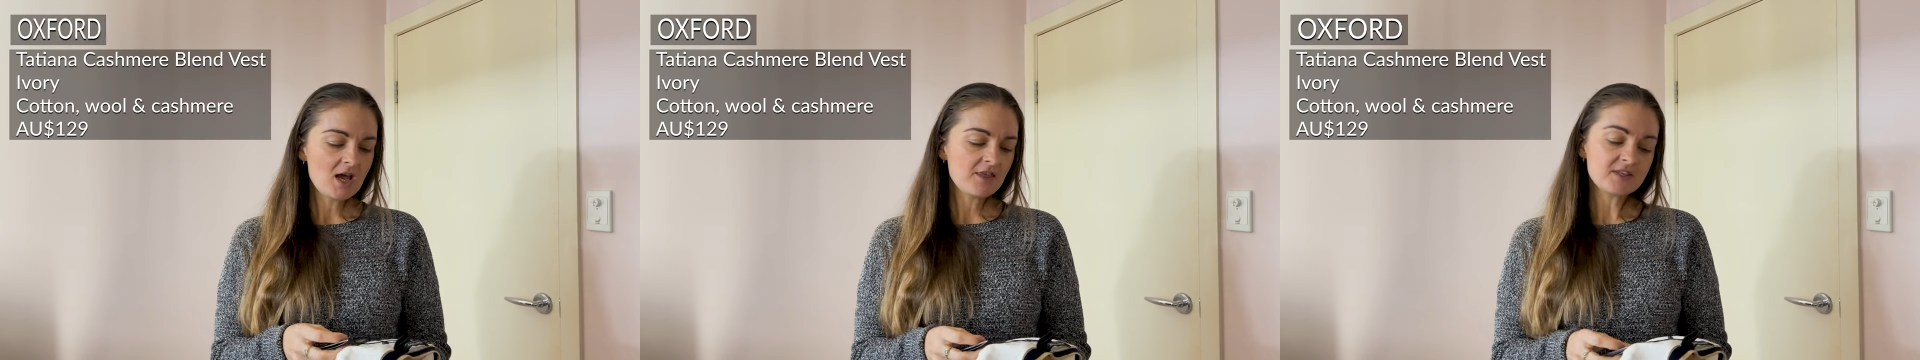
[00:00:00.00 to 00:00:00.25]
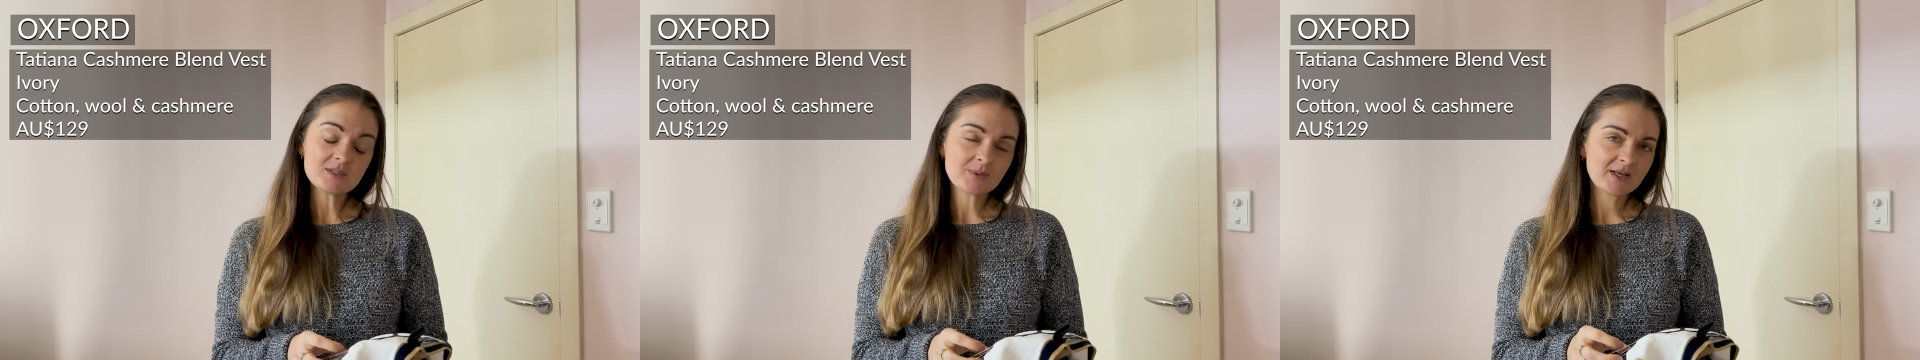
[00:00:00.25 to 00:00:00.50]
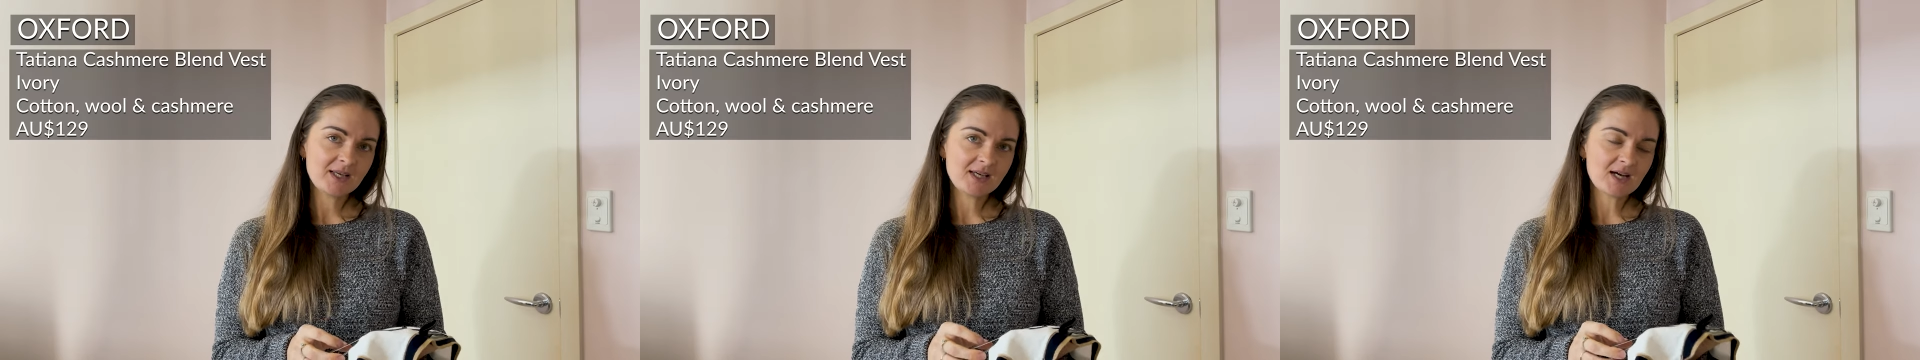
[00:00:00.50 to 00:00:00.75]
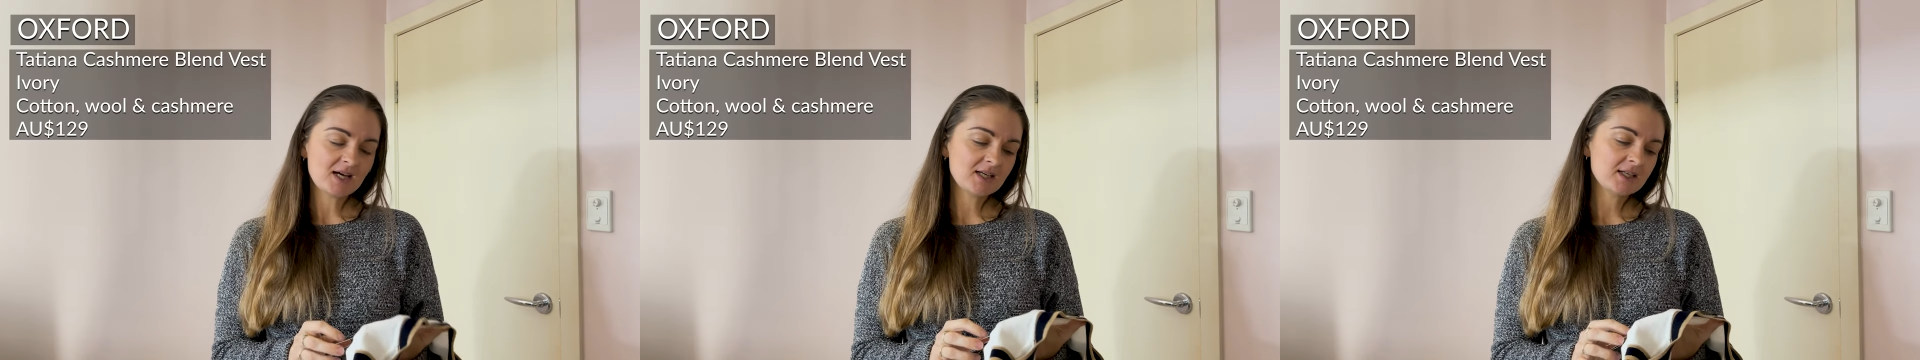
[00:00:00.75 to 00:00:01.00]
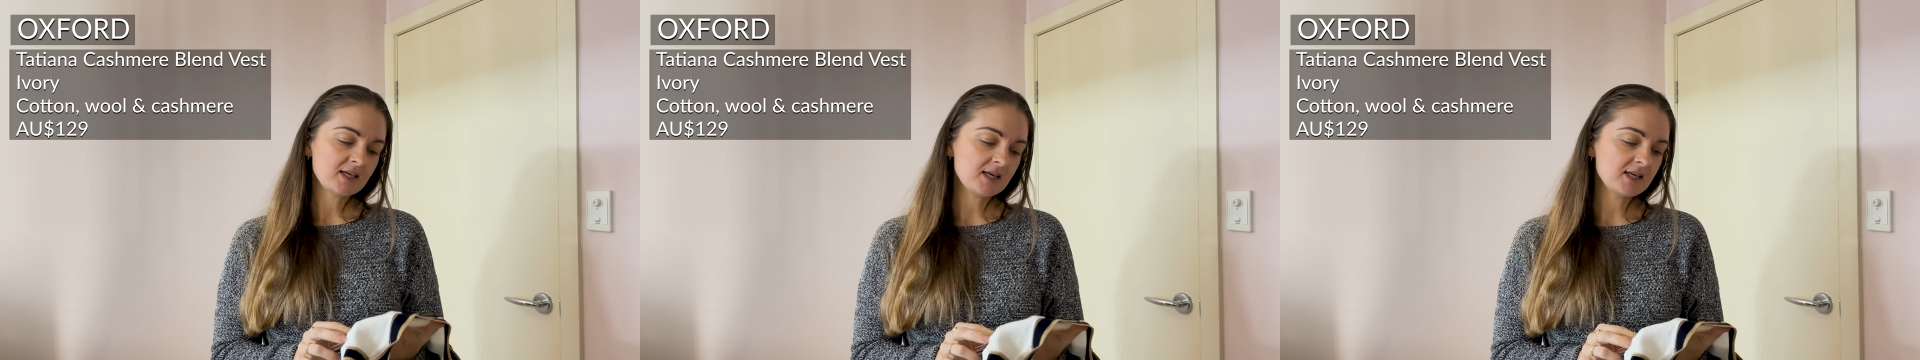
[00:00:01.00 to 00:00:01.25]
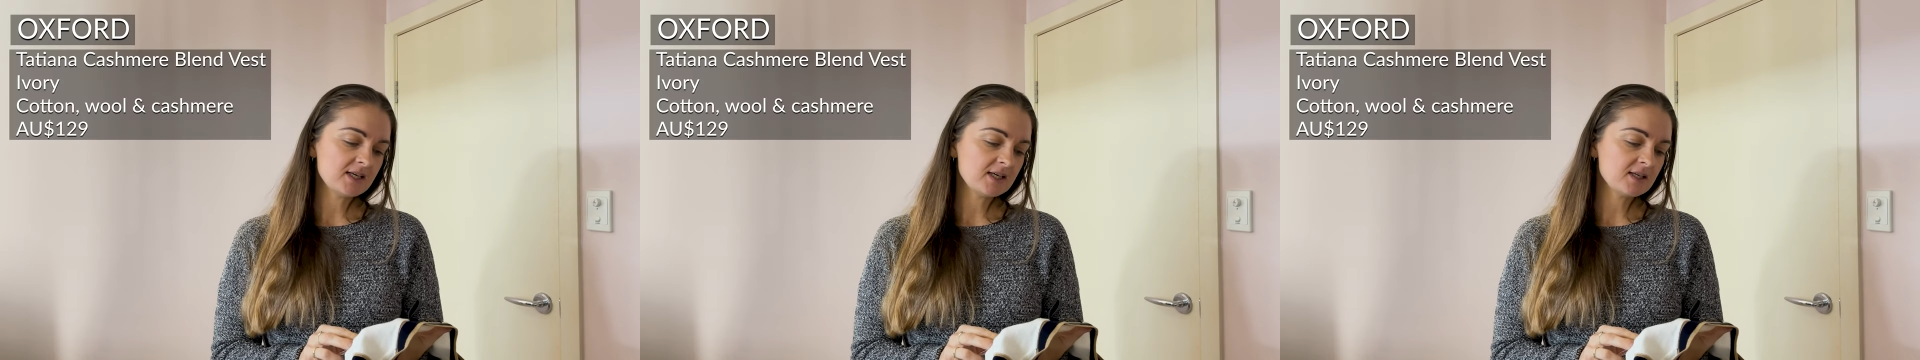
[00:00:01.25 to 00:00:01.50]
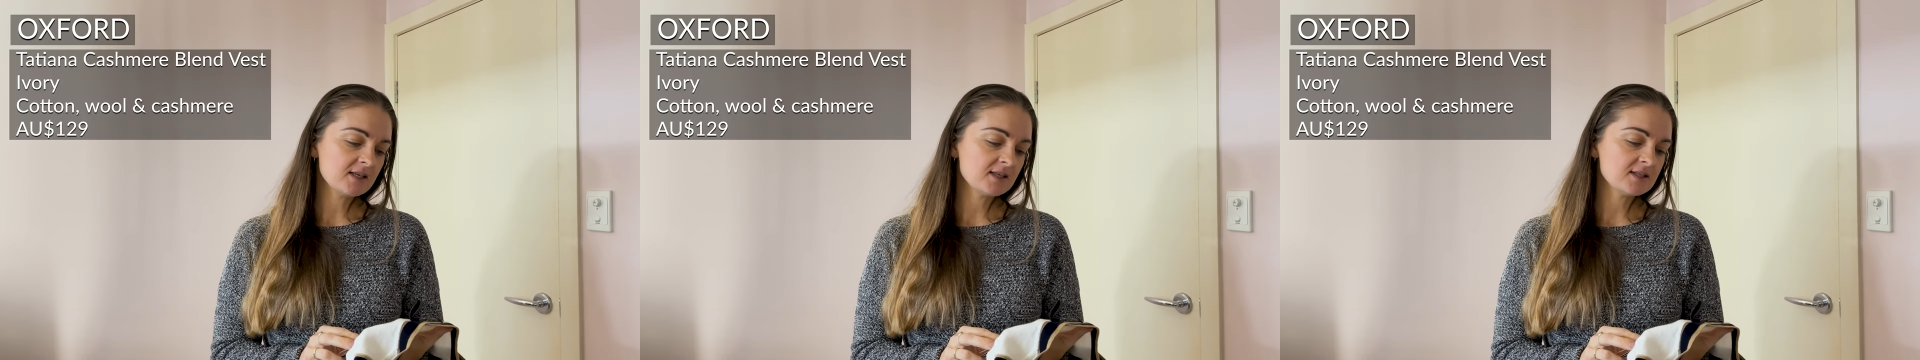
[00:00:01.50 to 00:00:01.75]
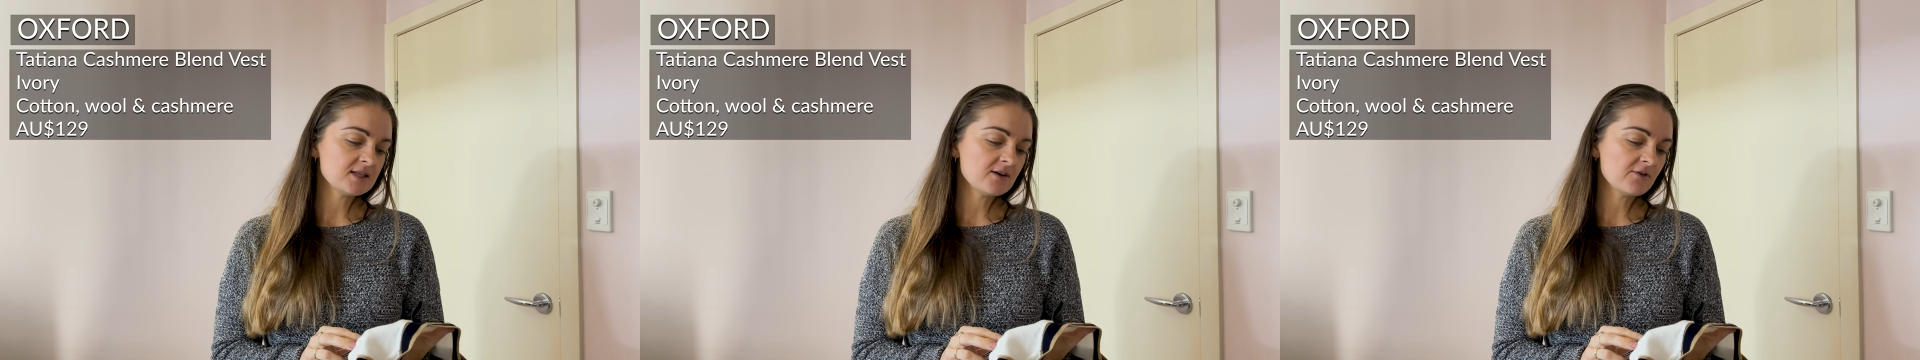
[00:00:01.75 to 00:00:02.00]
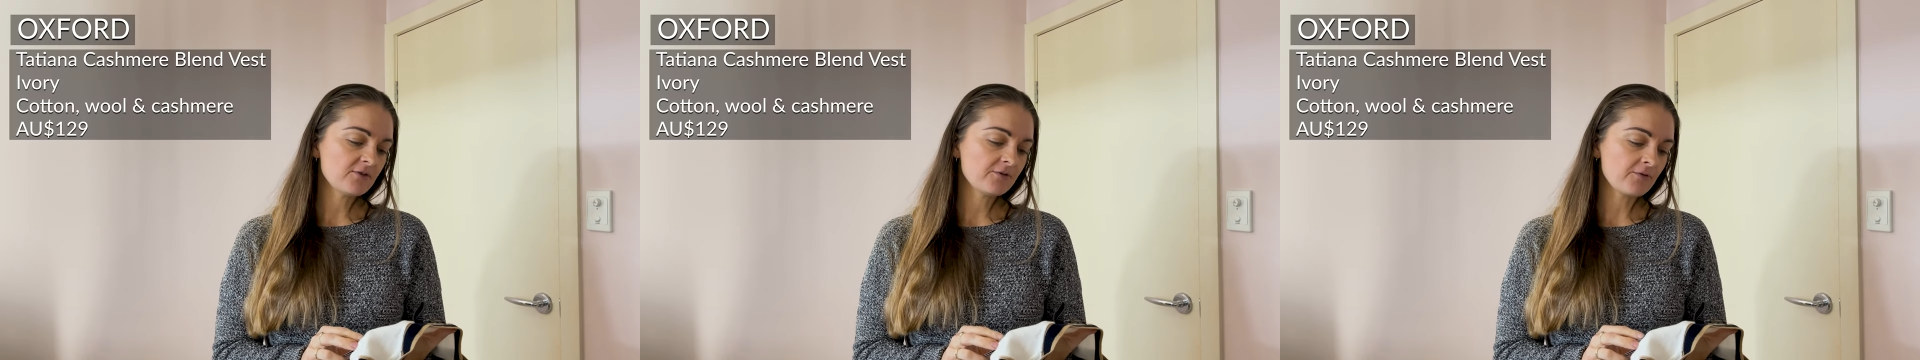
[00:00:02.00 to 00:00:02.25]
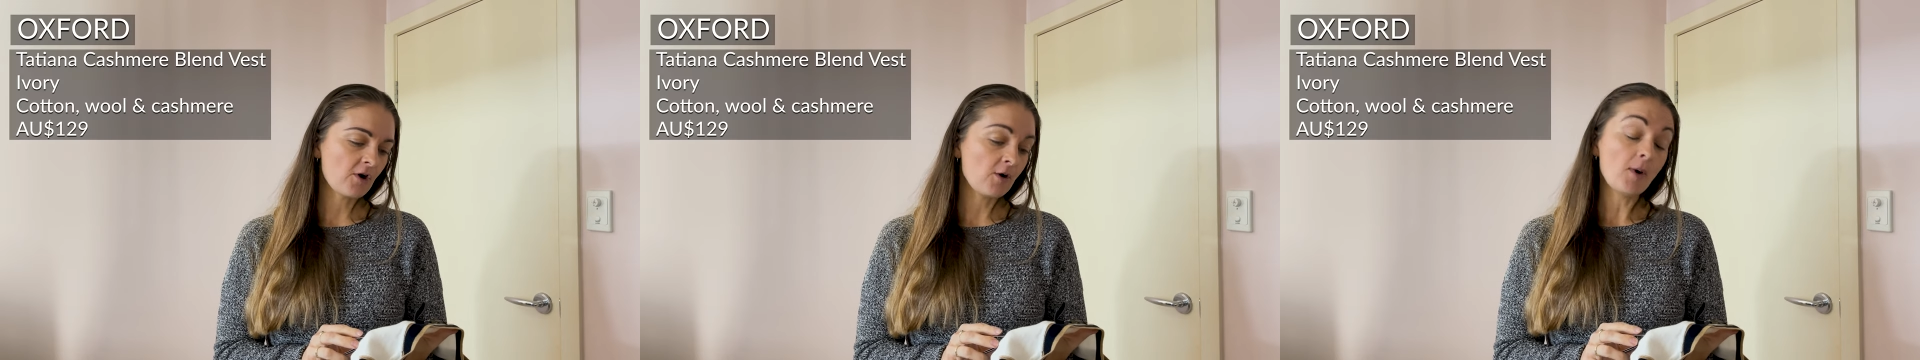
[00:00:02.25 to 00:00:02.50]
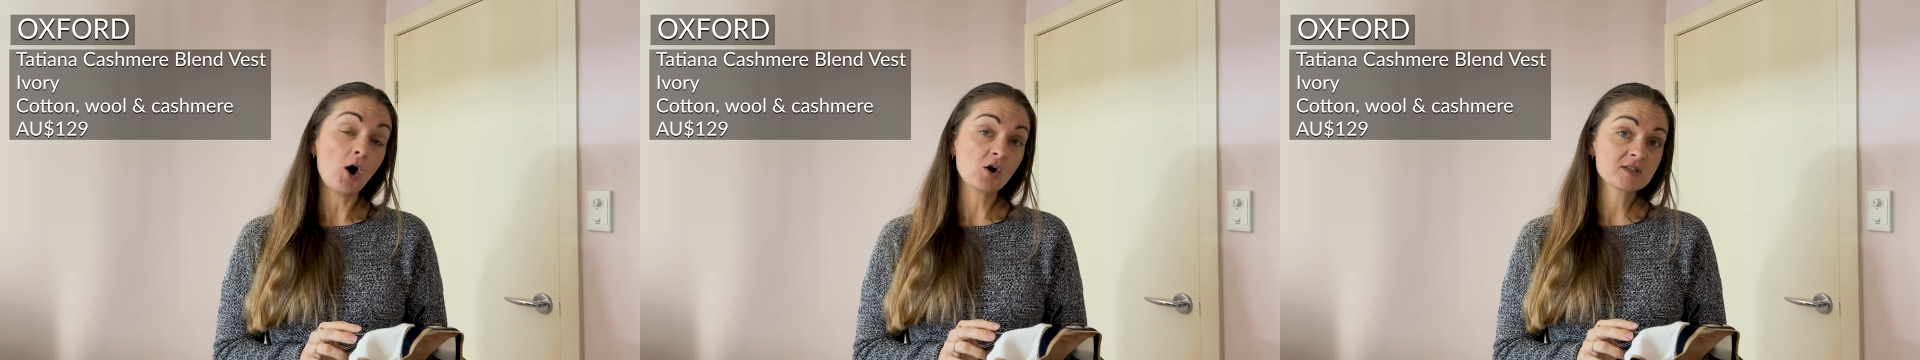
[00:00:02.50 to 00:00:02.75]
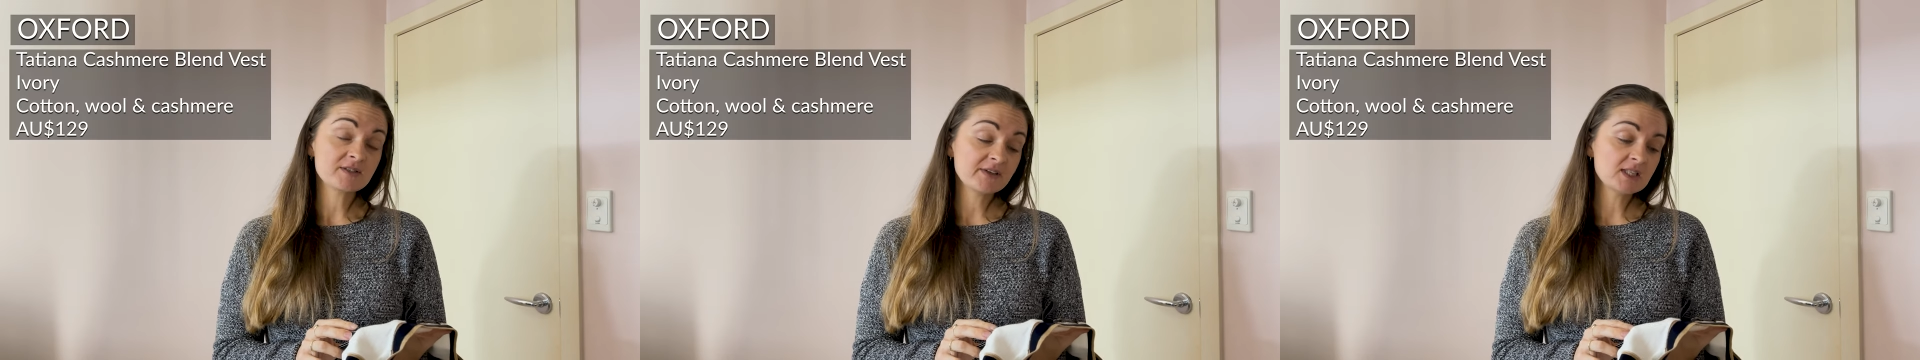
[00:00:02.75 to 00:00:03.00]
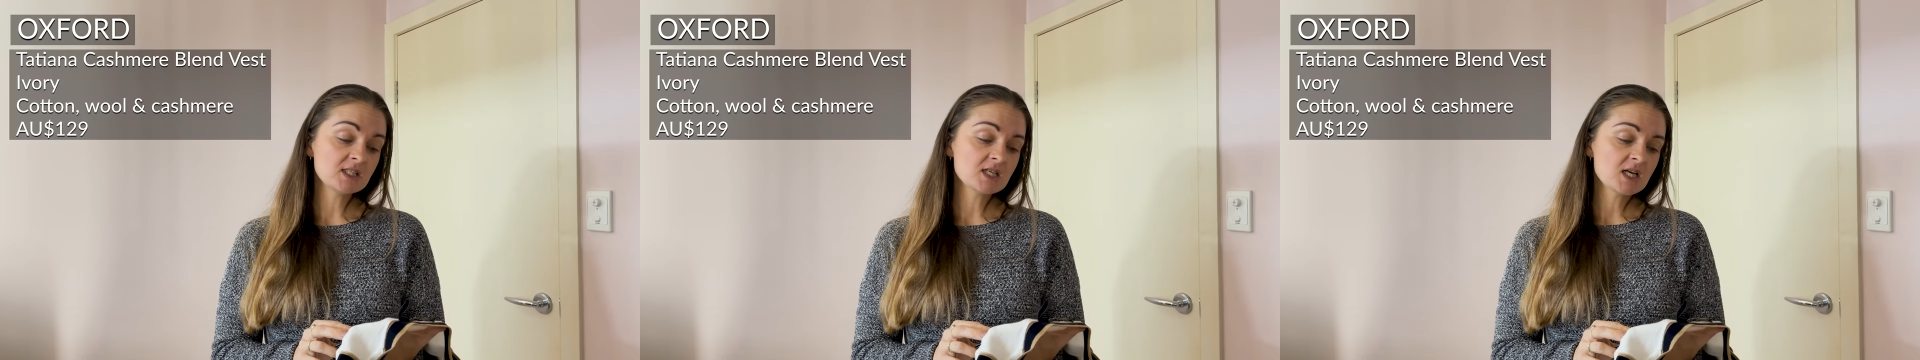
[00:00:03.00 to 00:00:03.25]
This one here is from Oxford.